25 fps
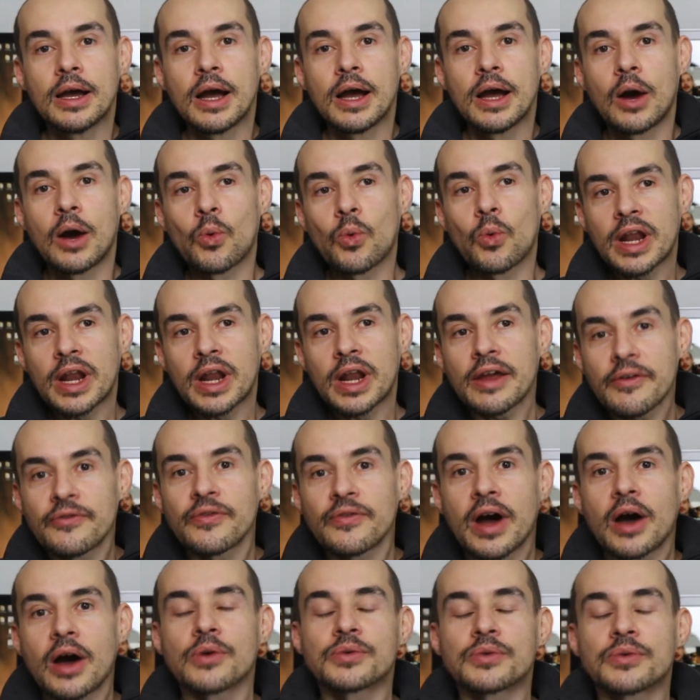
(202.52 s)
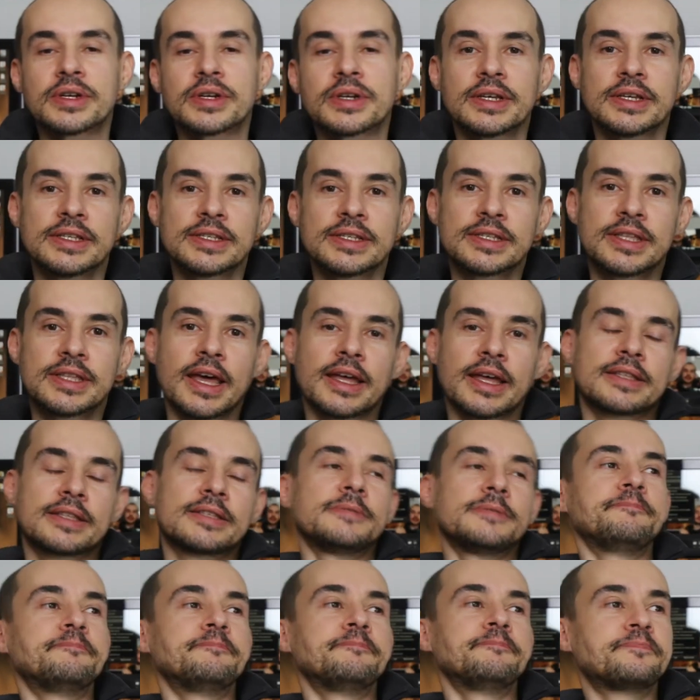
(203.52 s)
what I found is that
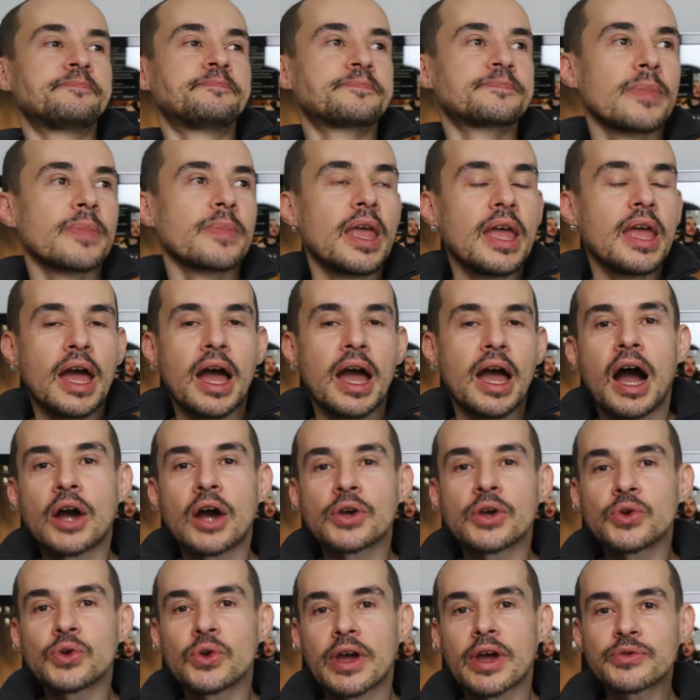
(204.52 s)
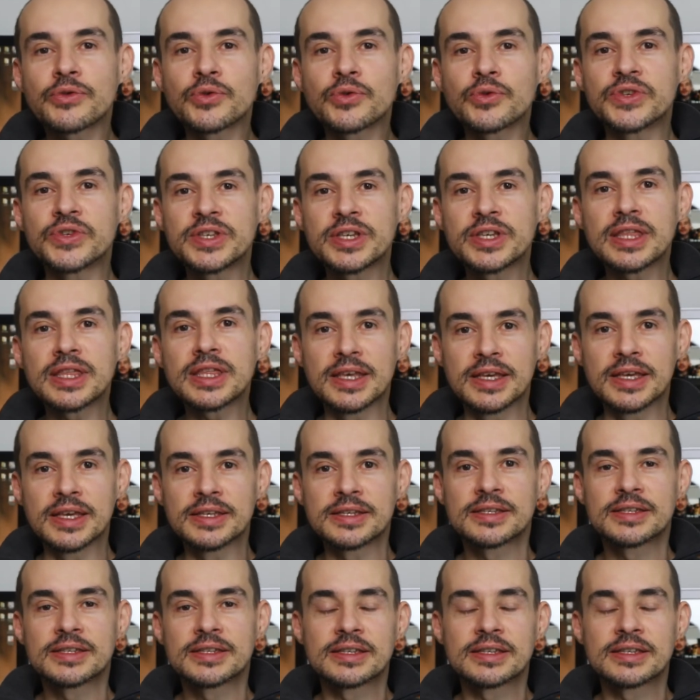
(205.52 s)
how you have to see this,